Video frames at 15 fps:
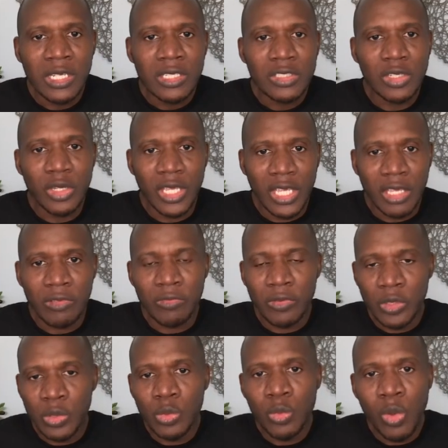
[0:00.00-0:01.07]
So if
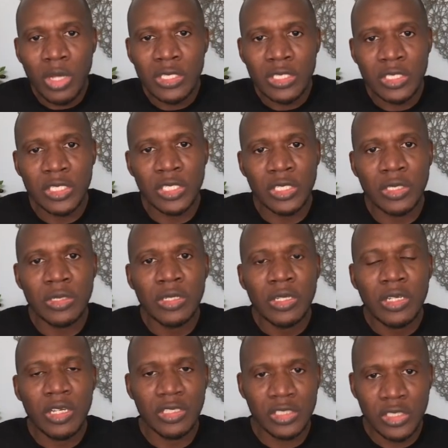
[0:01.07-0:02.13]
you want to
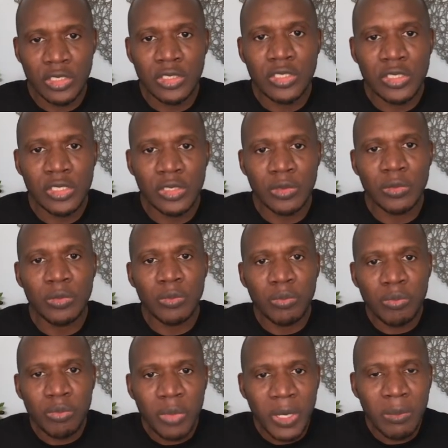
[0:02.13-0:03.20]
continue to
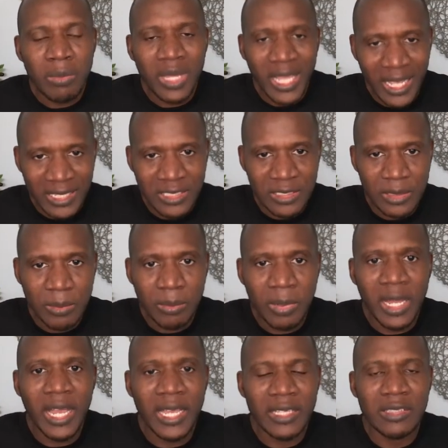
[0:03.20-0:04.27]
be blessed
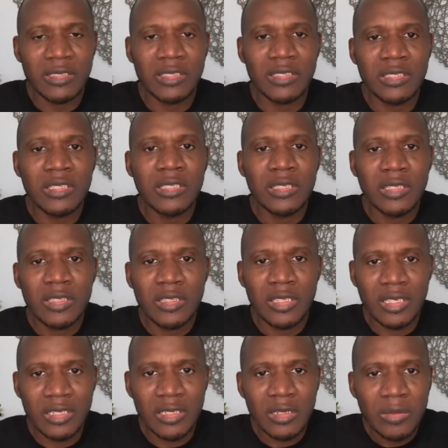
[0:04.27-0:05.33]
by
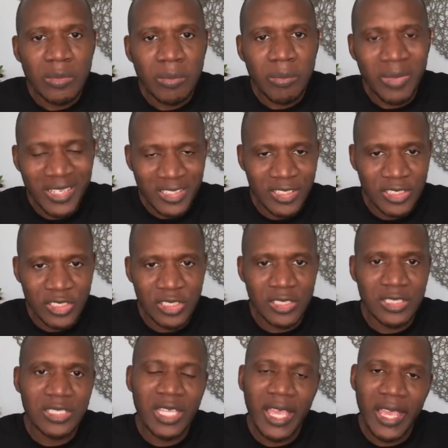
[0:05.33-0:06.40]
the
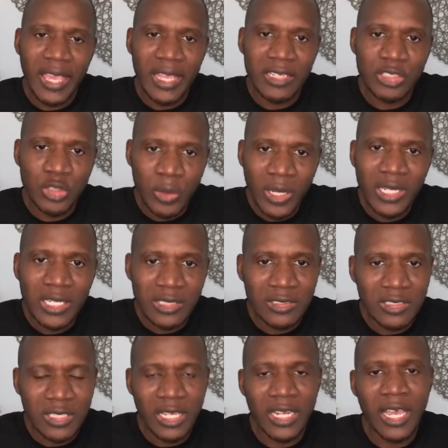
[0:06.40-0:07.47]
messages and
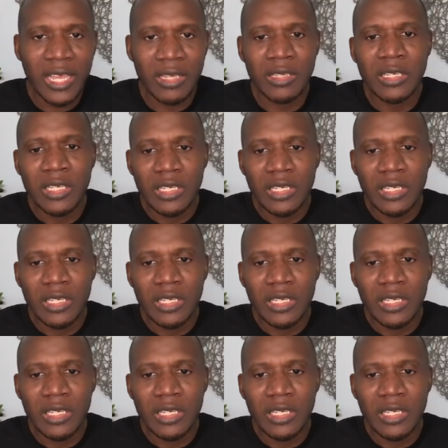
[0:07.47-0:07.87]
trainings that I